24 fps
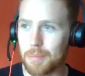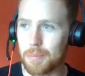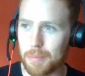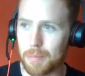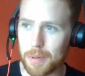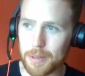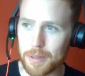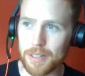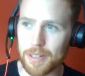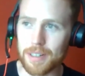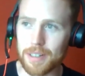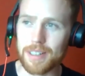
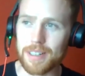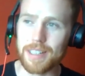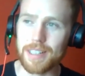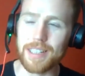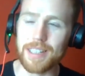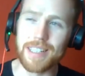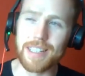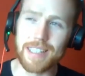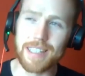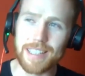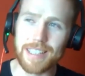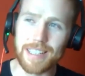but it,
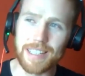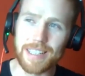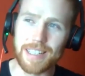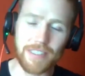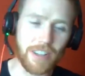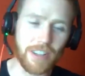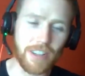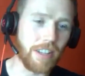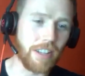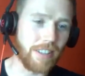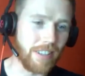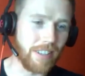you got to
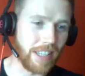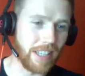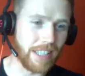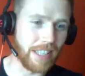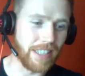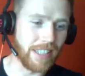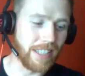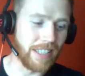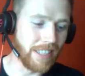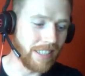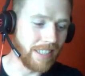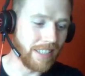think
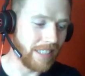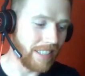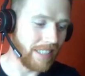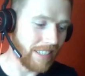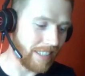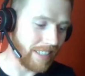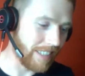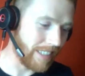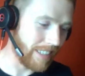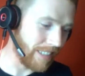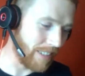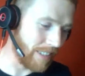
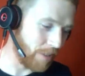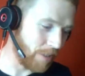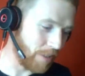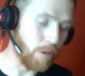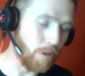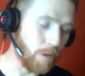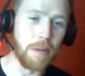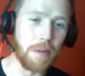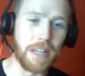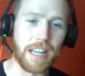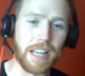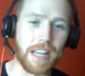you're up
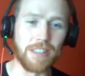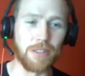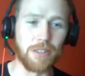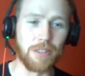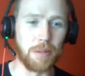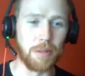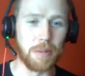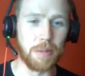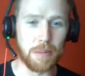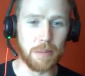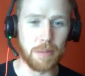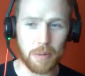against other
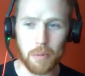people.